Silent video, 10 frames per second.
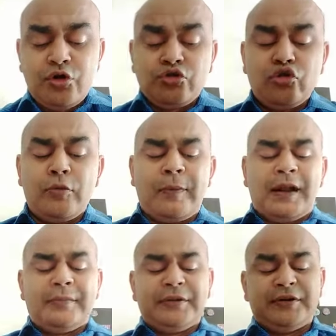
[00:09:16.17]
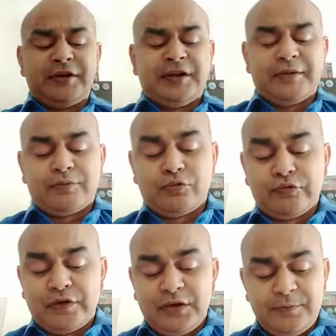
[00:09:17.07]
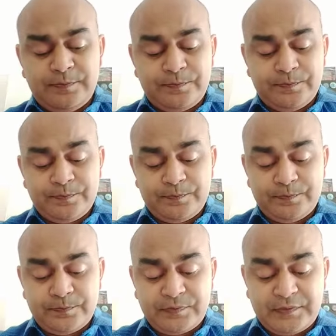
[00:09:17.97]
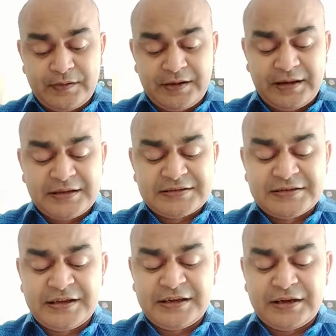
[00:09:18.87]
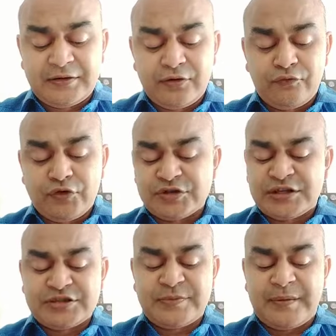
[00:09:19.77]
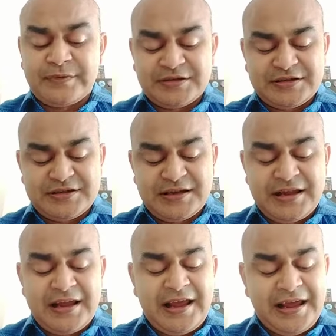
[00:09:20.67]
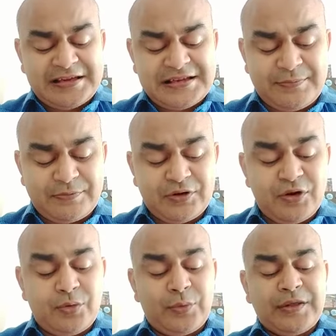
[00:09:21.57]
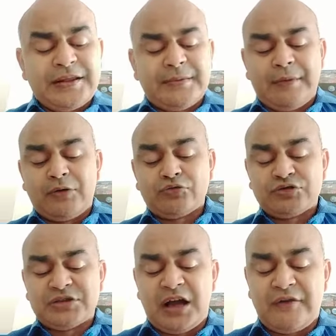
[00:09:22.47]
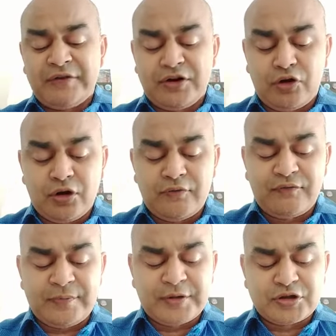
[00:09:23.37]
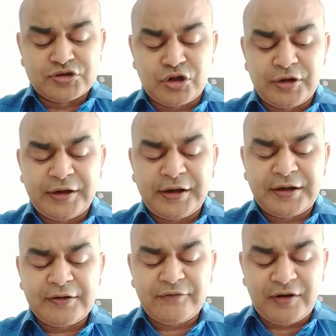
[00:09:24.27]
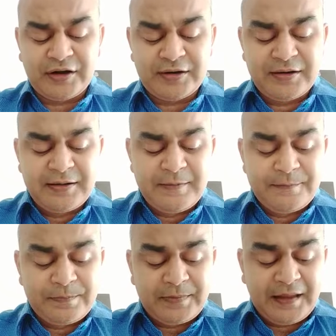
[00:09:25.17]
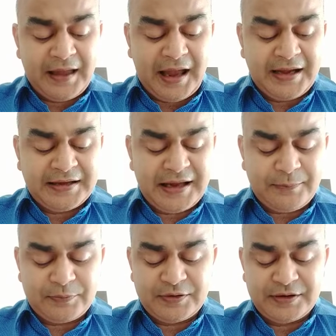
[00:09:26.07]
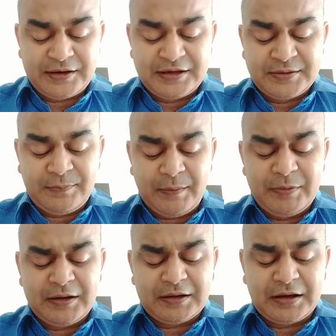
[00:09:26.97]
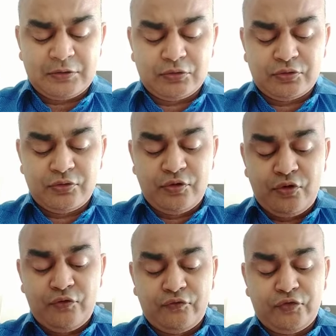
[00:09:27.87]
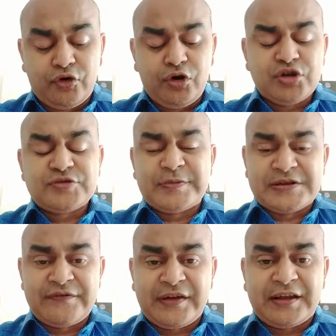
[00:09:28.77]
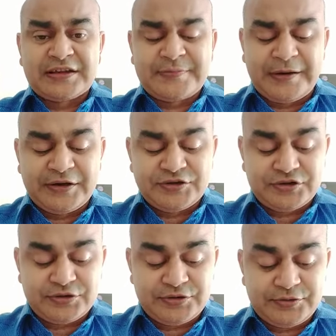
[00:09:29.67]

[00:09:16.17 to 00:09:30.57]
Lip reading: No parliamentary approval is needed for such payments, except when the amounts are withdrawn from the consolidated fund and kept in the public account for specific expenditures.